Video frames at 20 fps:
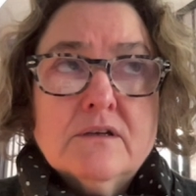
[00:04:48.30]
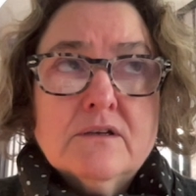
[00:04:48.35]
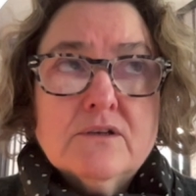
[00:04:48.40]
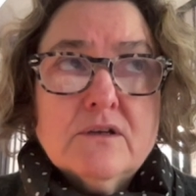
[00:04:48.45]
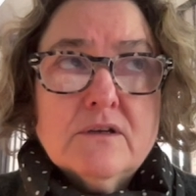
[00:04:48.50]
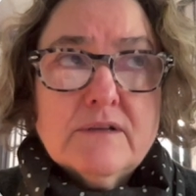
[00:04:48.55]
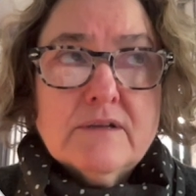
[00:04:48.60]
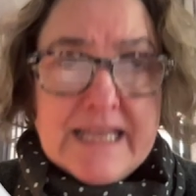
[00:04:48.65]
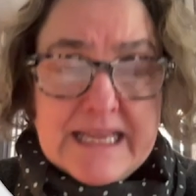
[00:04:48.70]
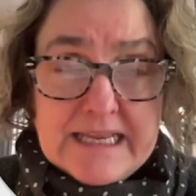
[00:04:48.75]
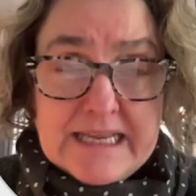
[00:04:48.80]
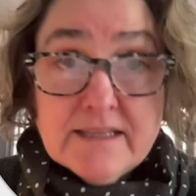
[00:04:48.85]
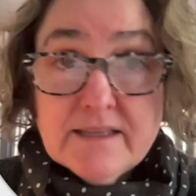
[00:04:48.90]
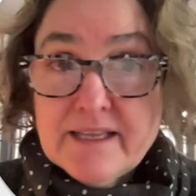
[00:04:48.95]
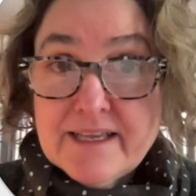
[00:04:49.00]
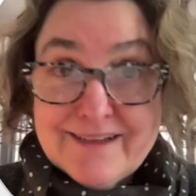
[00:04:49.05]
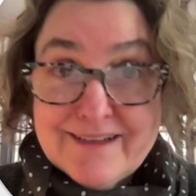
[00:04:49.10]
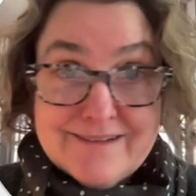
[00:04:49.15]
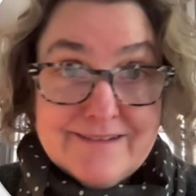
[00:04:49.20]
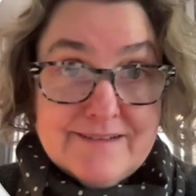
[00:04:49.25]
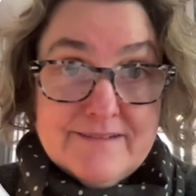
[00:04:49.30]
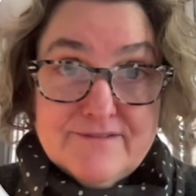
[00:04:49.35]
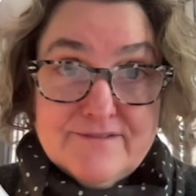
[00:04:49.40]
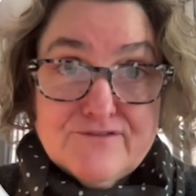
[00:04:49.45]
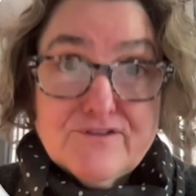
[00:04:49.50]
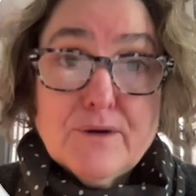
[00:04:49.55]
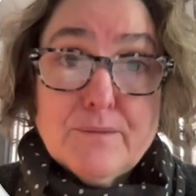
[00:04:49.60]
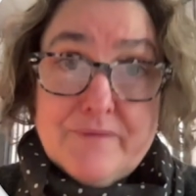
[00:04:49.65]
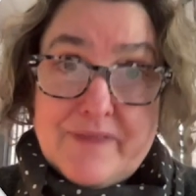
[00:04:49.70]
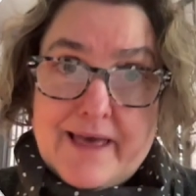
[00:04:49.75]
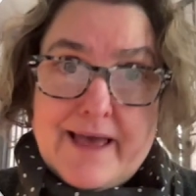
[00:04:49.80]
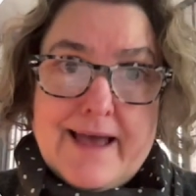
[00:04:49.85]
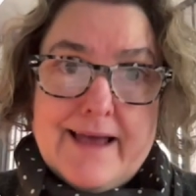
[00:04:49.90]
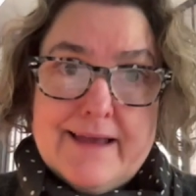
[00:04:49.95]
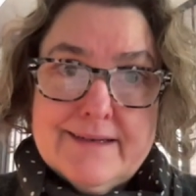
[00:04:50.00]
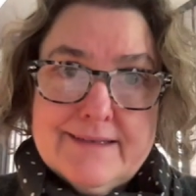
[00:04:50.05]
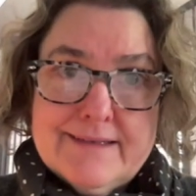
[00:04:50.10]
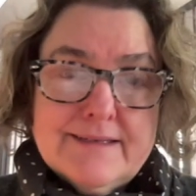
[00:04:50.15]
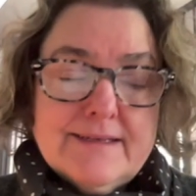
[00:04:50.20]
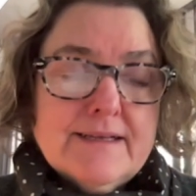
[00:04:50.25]
healing from
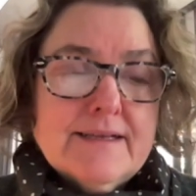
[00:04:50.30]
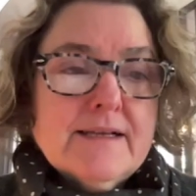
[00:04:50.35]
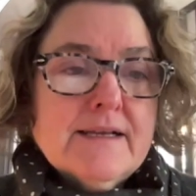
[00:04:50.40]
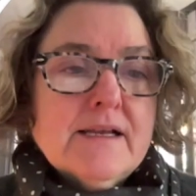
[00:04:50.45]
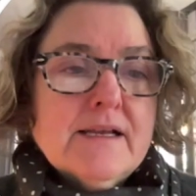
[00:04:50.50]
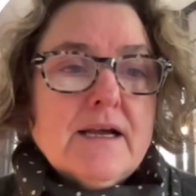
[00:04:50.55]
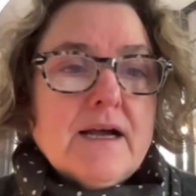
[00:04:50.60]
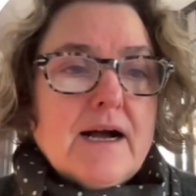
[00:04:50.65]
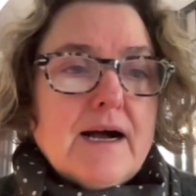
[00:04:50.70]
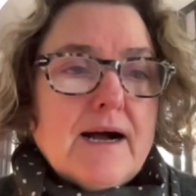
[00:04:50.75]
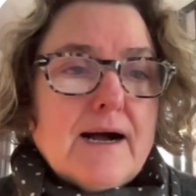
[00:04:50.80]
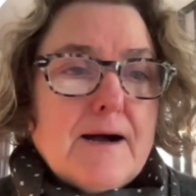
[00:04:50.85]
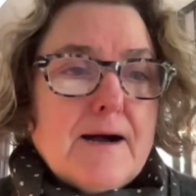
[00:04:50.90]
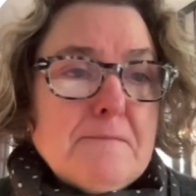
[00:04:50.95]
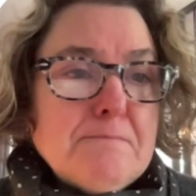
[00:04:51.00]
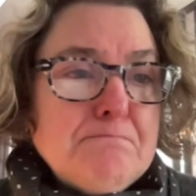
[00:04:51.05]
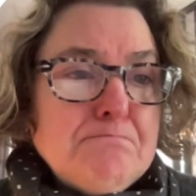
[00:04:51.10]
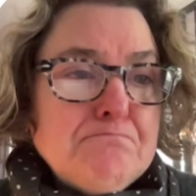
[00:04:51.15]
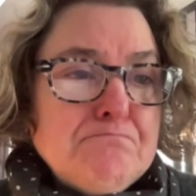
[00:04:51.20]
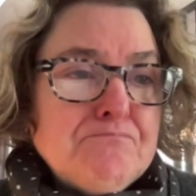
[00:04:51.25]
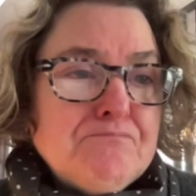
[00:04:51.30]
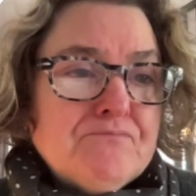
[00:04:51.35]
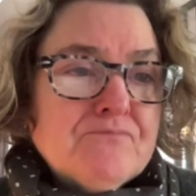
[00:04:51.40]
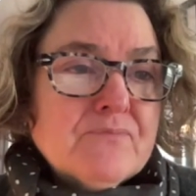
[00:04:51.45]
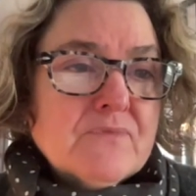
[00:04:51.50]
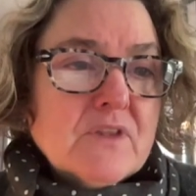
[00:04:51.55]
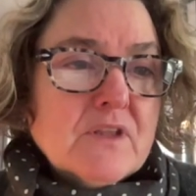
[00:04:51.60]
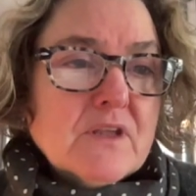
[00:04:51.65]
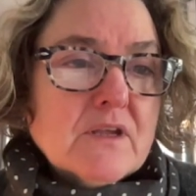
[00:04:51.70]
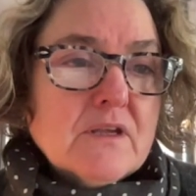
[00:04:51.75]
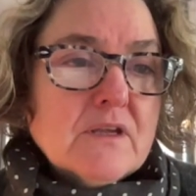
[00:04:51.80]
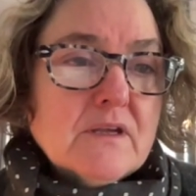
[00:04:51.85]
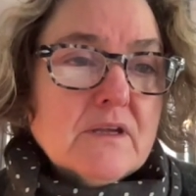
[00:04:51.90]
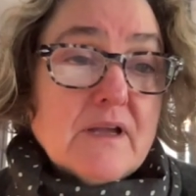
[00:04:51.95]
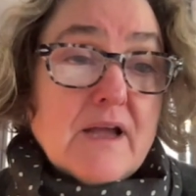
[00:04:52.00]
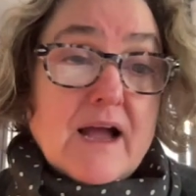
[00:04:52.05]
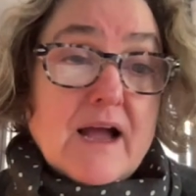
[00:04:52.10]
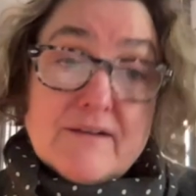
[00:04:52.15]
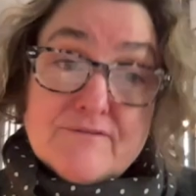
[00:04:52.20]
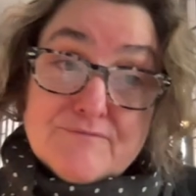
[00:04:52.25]
that.
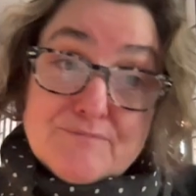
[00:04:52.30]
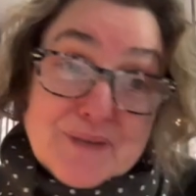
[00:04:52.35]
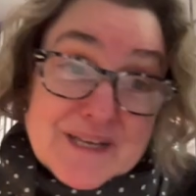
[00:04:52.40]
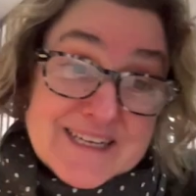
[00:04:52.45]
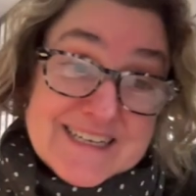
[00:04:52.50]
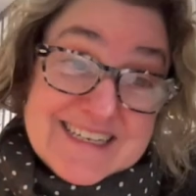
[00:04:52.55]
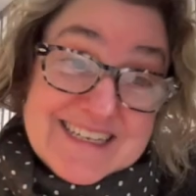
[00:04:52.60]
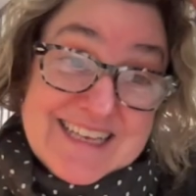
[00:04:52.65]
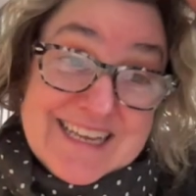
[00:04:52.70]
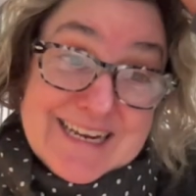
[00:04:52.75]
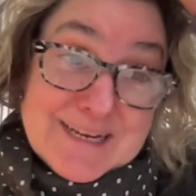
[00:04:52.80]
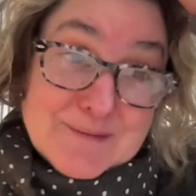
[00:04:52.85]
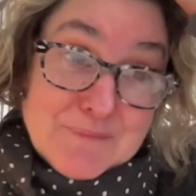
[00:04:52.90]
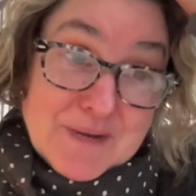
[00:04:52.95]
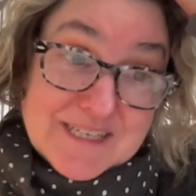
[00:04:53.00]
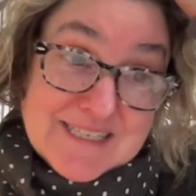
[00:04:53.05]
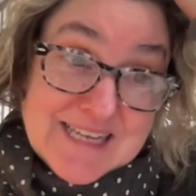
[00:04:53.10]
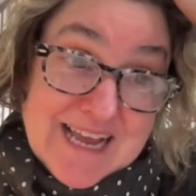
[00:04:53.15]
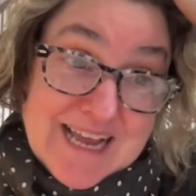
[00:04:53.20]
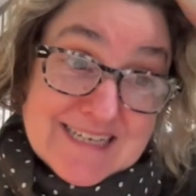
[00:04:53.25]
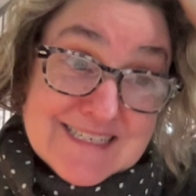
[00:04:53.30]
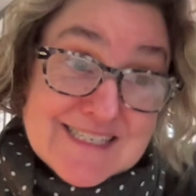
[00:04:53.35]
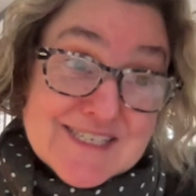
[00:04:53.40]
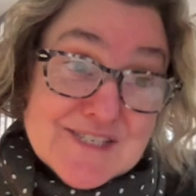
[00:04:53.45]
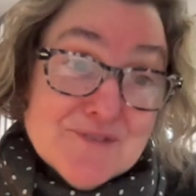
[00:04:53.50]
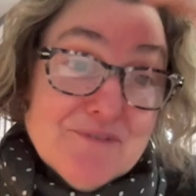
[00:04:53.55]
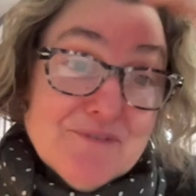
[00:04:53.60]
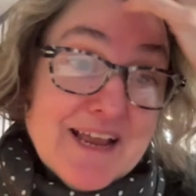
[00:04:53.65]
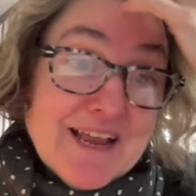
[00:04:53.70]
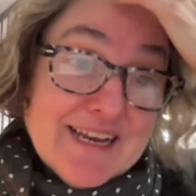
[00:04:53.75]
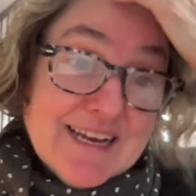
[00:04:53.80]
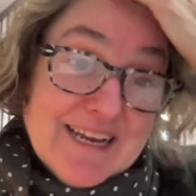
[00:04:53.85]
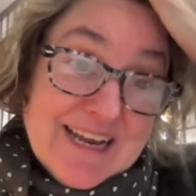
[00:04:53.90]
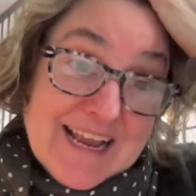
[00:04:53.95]
I've been getting my taxes ready,